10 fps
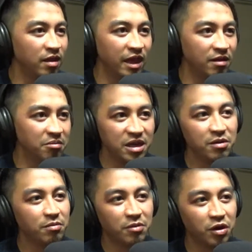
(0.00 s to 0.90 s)
they
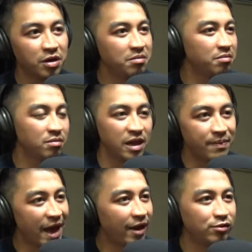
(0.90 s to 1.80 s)
eat good, they
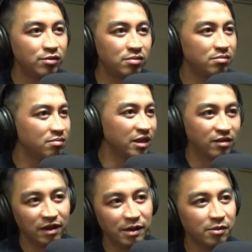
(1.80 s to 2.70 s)
paddle, they
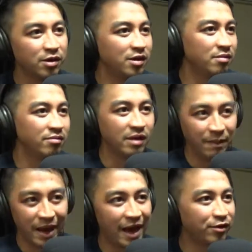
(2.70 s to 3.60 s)
sleep good,
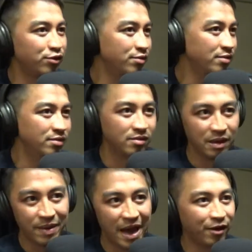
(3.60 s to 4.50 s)
they paddle.
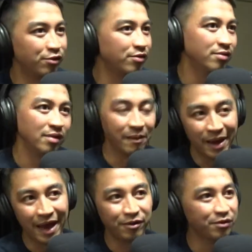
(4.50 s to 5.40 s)

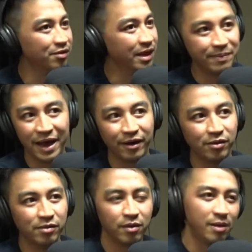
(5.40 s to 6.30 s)

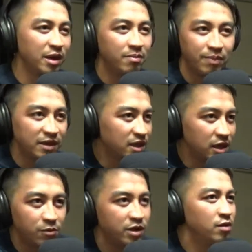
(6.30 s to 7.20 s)
Well, I mean,
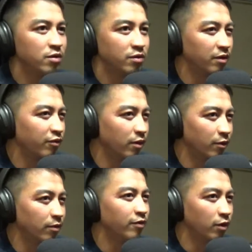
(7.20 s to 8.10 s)
basically what you were doing for
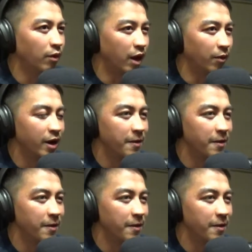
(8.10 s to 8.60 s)
a while, right?